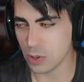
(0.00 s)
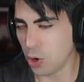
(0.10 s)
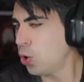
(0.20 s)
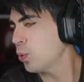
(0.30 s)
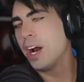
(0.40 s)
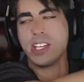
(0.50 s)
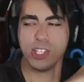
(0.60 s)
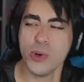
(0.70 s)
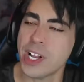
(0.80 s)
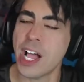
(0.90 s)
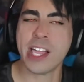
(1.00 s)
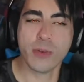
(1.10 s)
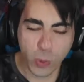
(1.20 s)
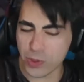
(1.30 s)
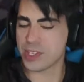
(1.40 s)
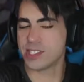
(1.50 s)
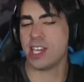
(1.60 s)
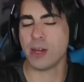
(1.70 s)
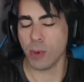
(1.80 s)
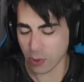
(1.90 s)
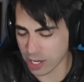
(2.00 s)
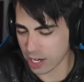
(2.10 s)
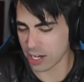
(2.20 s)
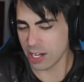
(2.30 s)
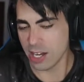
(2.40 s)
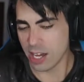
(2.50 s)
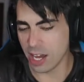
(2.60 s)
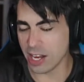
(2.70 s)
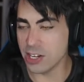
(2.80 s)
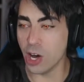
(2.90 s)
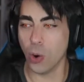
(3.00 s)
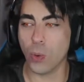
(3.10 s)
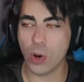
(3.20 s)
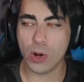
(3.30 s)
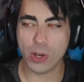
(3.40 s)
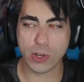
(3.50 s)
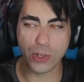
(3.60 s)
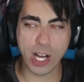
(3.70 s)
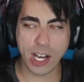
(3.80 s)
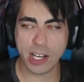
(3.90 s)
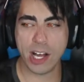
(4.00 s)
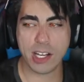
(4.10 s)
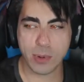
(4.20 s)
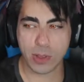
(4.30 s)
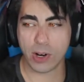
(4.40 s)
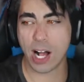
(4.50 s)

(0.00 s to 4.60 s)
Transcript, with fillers: All right, you and I, we're the same, okay? And no, you're not a Nani brother.